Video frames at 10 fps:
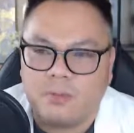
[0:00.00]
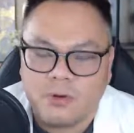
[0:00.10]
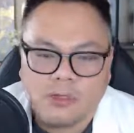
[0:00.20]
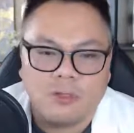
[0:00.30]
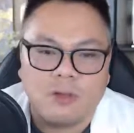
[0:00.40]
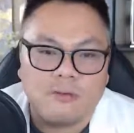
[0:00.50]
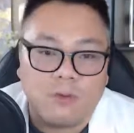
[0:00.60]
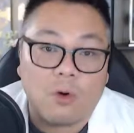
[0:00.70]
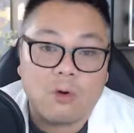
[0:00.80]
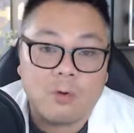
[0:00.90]
push on
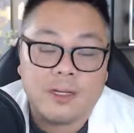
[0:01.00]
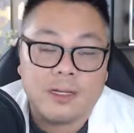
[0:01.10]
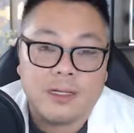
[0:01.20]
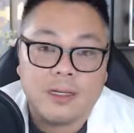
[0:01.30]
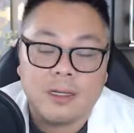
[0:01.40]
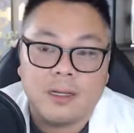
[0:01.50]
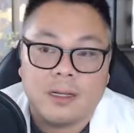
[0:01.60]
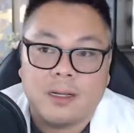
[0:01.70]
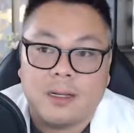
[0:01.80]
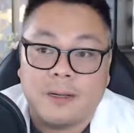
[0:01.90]
forward,
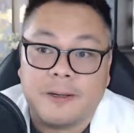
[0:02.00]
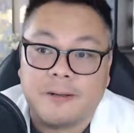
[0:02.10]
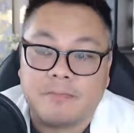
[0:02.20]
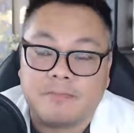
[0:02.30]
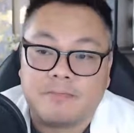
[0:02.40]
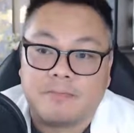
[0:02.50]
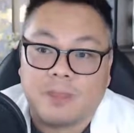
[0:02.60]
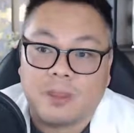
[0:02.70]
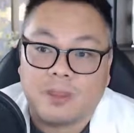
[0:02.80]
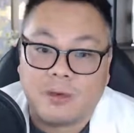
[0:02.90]

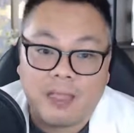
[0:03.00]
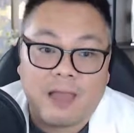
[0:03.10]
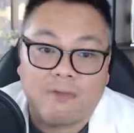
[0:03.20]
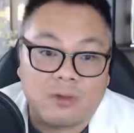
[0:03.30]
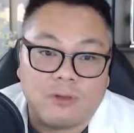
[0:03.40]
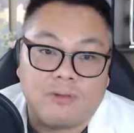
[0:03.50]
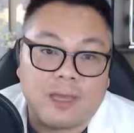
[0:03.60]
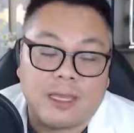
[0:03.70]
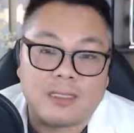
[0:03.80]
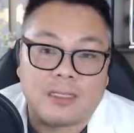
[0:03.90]
you really have to
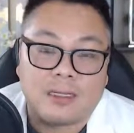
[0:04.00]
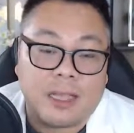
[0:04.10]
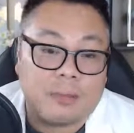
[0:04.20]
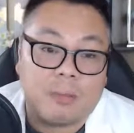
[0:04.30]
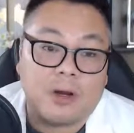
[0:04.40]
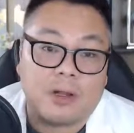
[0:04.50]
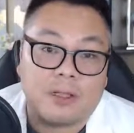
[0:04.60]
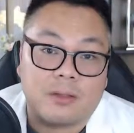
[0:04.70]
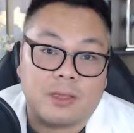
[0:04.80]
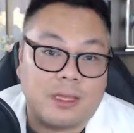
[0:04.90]
invest. Like
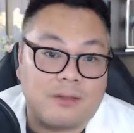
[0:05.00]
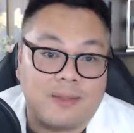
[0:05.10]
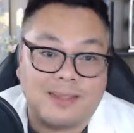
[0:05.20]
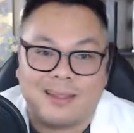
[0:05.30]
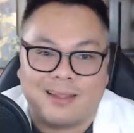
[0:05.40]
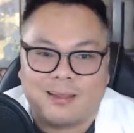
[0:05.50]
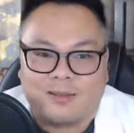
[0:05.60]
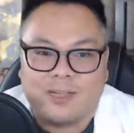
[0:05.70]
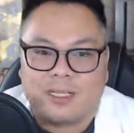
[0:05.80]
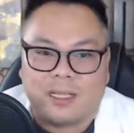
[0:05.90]
Bert, and he invested
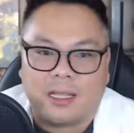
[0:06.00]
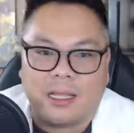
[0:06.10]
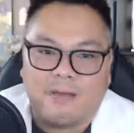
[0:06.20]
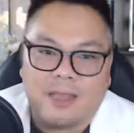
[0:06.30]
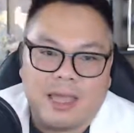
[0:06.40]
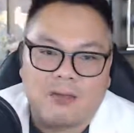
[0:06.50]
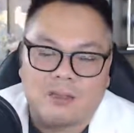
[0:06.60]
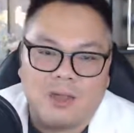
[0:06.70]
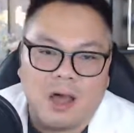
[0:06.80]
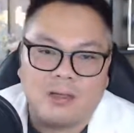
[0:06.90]
recently
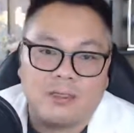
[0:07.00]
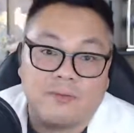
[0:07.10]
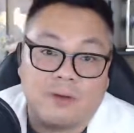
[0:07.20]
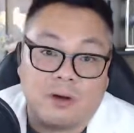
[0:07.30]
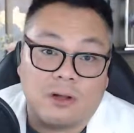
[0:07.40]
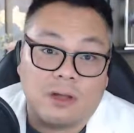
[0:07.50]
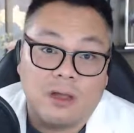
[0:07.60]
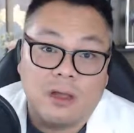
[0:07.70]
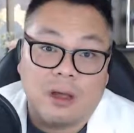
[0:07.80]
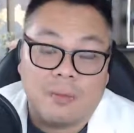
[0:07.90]
$11,000 for
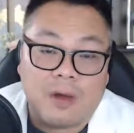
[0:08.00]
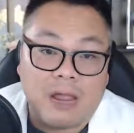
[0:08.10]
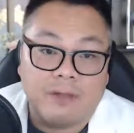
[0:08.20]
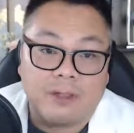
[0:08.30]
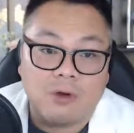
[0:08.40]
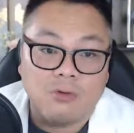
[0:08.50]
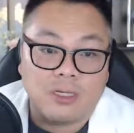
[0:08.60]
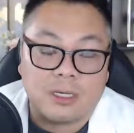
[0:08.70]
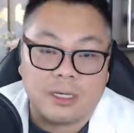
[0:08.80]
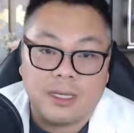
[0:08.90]
a private
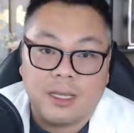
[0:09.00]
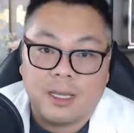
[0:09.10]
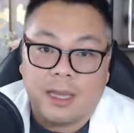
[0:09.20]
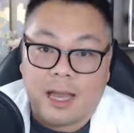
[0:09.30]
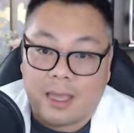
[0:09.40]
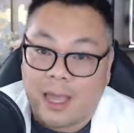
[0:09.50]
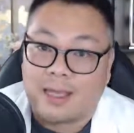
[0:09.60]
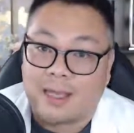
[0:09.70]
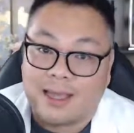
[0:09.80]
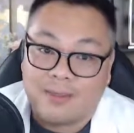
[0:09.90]
coaching.
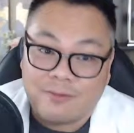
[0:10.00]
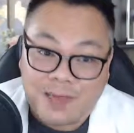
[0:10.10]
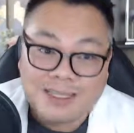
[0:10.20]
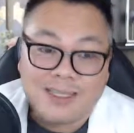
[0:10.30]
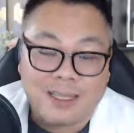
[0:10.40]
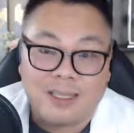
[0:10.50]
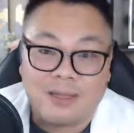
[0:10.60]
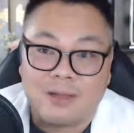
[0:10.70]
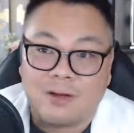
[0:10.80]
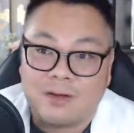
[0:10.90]
I invested,
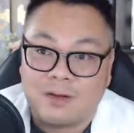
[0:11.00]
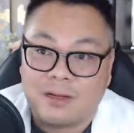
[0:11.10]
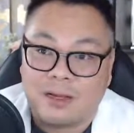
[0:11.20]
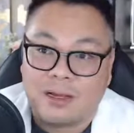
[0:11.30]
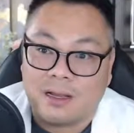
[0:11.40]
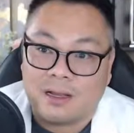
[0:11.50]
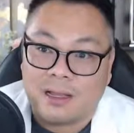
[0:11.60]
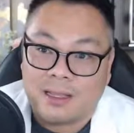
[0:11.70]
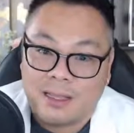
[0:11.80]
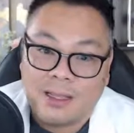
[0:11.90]

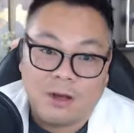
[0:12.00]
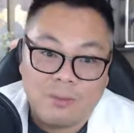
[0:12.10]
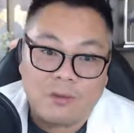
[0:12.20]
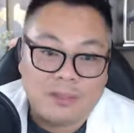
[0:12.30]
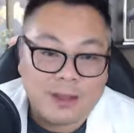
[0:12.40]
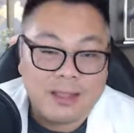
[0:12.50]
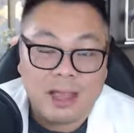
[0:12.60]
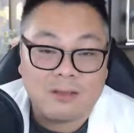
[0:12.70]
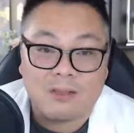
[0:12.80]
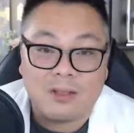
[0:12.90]
I think almost
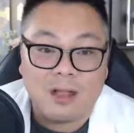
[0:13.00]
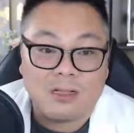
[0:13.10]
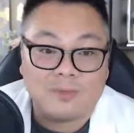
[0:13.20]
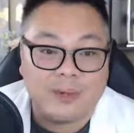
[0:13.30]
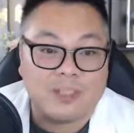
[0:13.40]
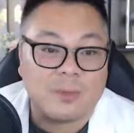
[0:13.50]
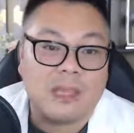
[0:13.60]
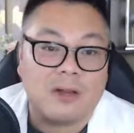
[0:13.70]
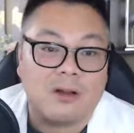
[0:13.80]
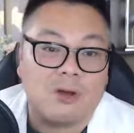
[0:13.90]
$3,000 for a
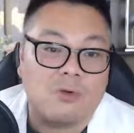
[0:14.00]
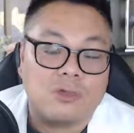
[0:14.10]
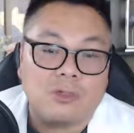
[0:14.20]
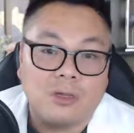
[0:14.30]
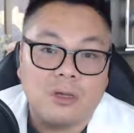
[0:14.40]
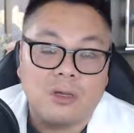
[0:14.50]
speaker coach.